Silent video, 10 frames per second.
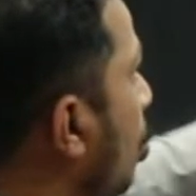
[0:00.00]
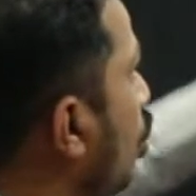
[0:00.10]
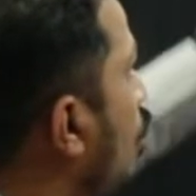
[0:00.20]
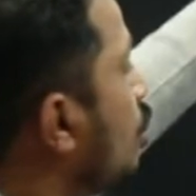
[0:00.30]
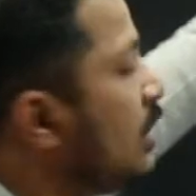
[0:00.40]

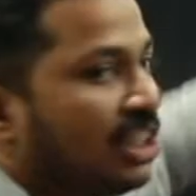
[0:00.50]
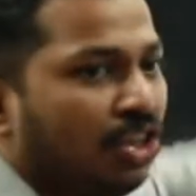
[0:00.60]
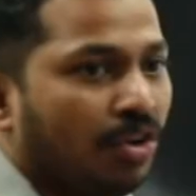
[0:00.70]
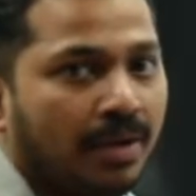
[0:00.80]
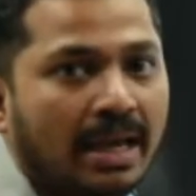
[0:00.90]
cross section
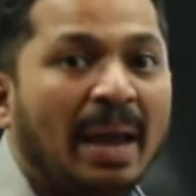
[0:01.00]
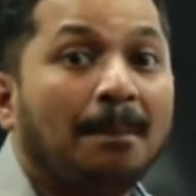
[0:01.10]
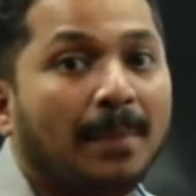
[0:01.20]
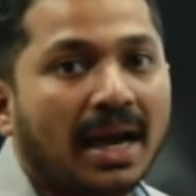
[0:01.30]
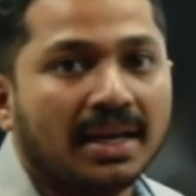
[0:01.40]
of a
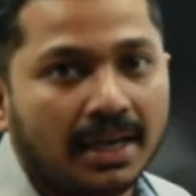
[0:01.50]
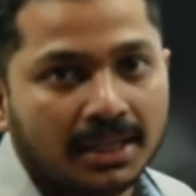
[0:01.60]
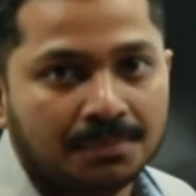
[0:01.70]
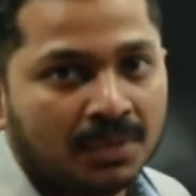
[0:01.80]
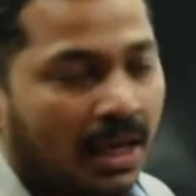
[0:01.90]
magnet,
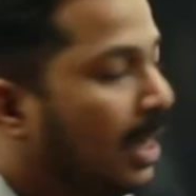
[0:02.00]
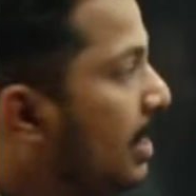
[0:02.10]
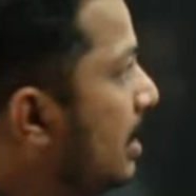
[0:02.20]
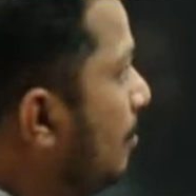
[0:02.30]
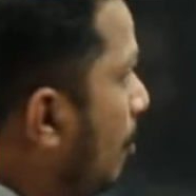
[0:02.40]

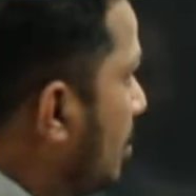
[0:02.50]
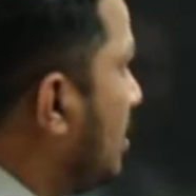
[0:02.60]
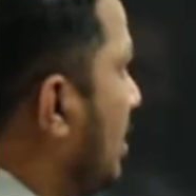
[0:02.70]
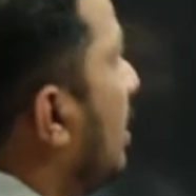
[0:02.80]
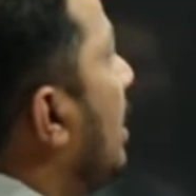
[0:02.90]
and for
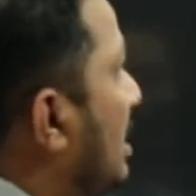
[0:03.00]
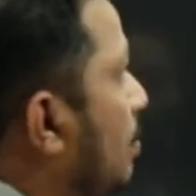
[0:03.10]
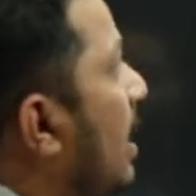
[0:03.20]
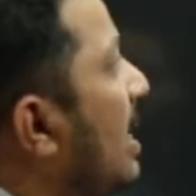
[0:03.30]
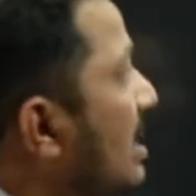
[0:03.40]

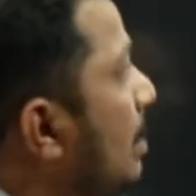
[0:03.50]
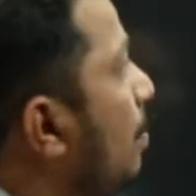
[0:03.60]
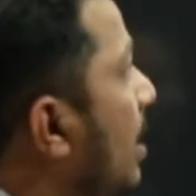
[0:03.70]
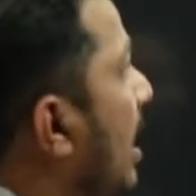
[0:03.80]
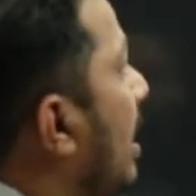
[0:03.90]
explaining it
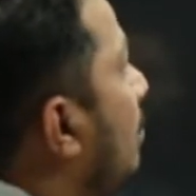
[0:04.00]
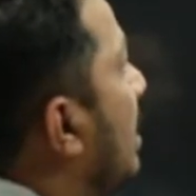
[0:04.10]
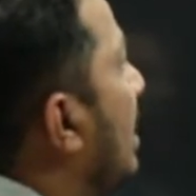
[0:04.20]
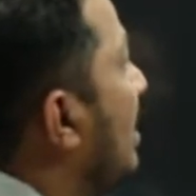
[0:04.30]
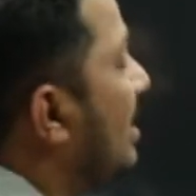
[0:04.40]
simply, I have
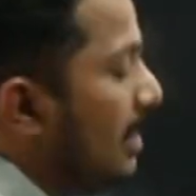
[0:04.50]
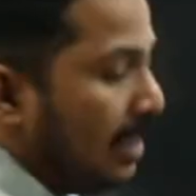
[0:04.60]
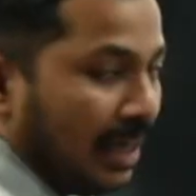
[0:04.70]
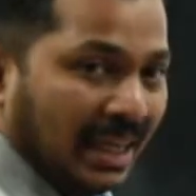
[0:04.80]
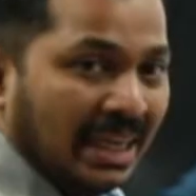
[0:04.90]
taken it
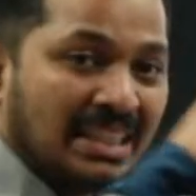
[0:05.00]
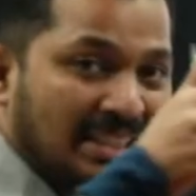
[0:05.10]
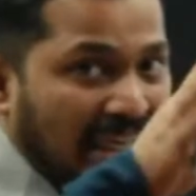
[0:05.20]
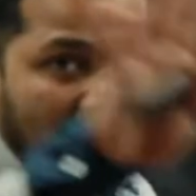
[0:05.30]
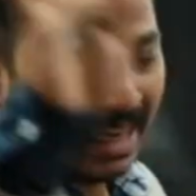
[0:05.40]
in a
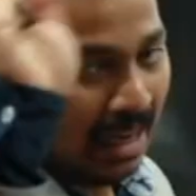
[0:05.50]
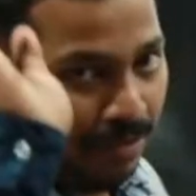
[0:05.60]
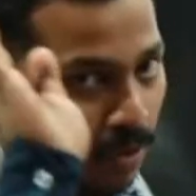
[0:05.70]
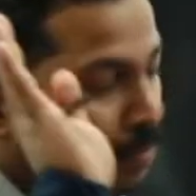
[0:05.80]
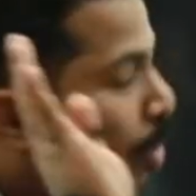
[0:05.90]
cylindrical
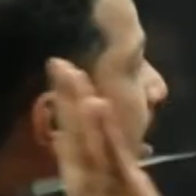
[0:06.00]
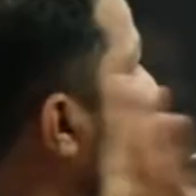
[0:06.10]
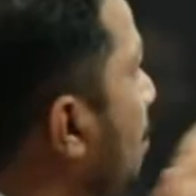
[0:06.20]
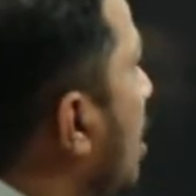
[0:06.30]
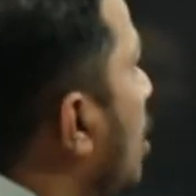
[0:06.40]
form.
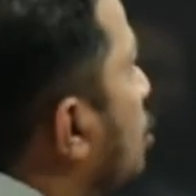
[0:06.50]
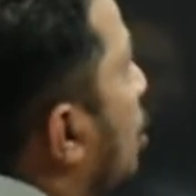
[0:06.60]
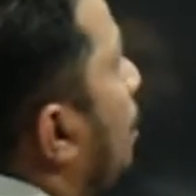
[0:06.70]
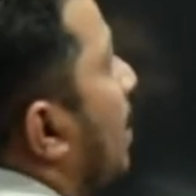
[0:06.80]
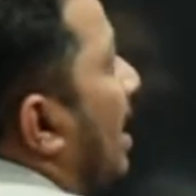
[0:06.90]
Okay,
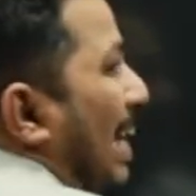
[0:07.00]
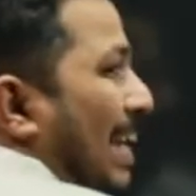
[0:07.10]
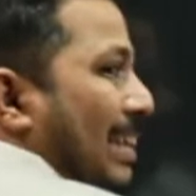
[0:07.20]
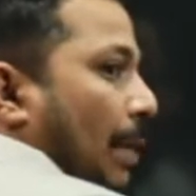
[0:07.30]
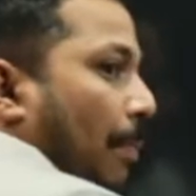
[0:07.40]
so
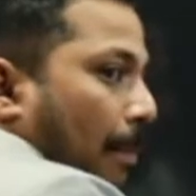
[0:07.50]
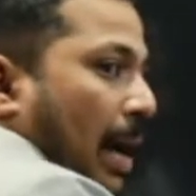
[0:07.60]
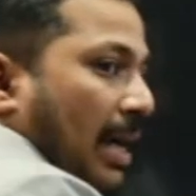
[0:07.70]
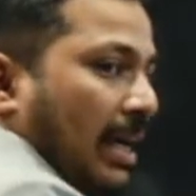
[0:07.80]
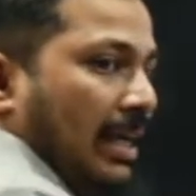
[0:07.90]
in the
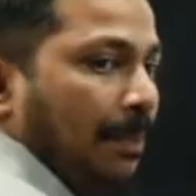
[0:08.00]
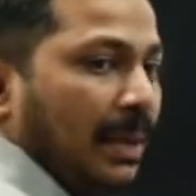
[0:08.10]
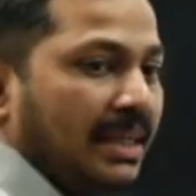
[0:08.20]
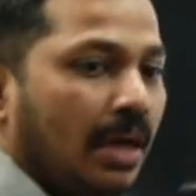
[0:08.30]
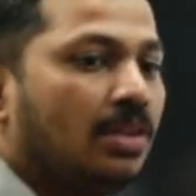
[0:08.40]
magnetic
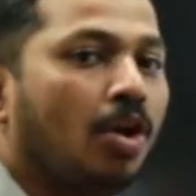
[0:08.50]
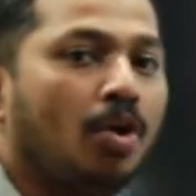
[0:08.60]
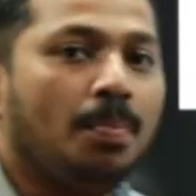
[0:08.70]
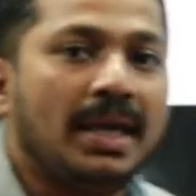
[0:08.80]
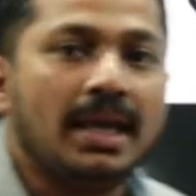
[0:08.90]
material there
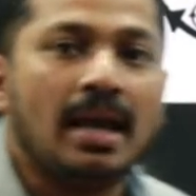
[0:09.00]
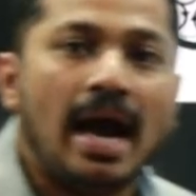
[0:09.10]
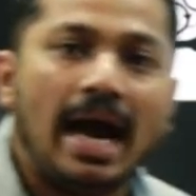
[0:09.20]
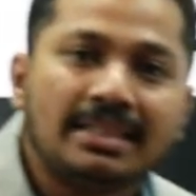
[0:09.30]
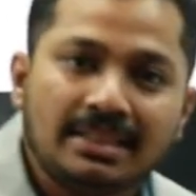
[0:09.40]
will be
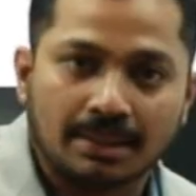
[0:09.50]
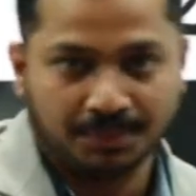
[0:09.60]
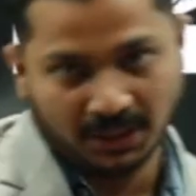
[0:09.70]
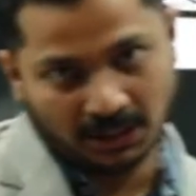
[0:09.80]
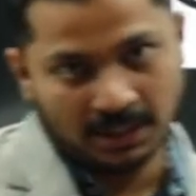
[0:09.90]

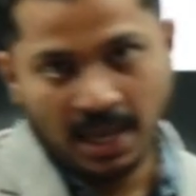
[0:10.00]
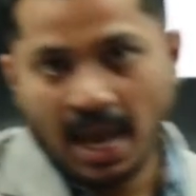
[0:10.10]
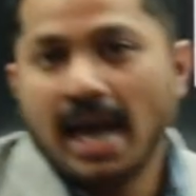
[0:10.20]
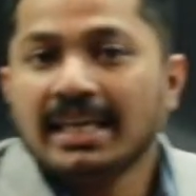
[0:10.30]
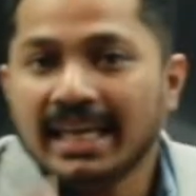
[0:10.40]
atoms,
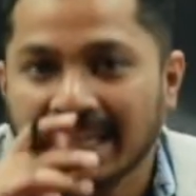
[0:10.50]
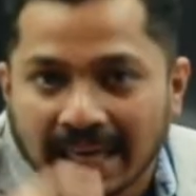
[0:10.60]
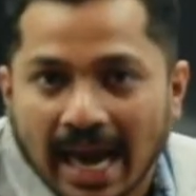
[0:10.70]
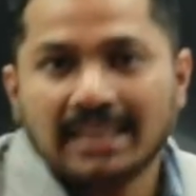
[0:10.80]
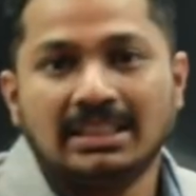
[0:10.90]
and in
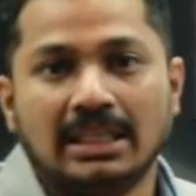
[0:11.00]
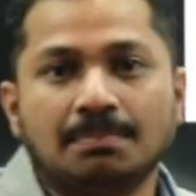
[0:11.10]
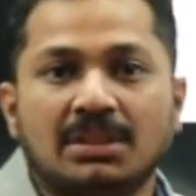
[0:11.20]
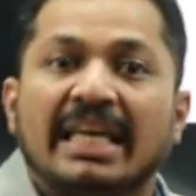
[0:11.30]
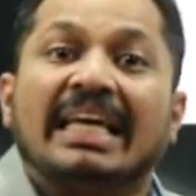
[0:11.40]

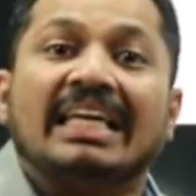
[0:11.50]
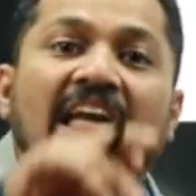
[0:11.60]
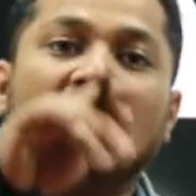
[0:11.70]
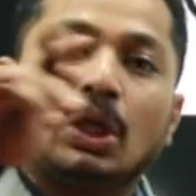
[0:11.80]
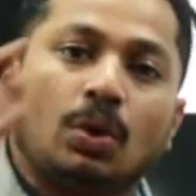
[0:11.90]
atoms
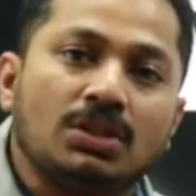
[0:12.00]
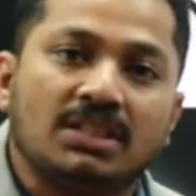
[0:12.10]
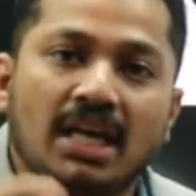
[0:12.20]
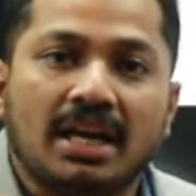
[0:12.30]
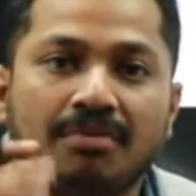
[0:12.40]
electrons
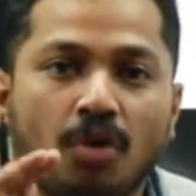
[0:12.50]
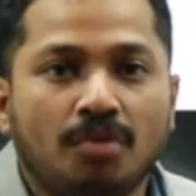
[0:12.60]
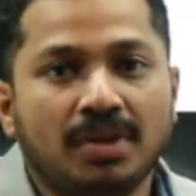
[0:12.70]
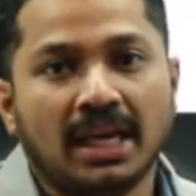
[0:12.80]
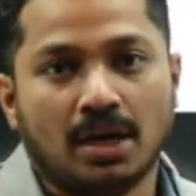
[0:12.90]
are
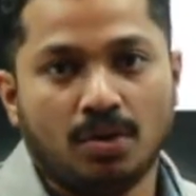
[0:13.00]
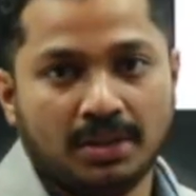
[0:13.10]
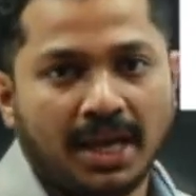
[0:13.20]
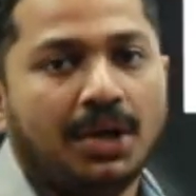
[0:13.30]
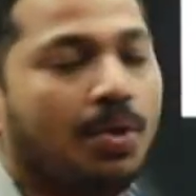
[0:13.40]
revolving around
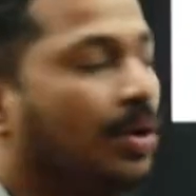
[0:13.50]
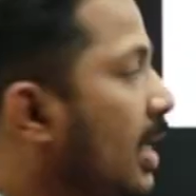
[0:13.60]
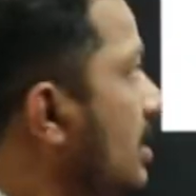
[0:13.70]
the nucleus.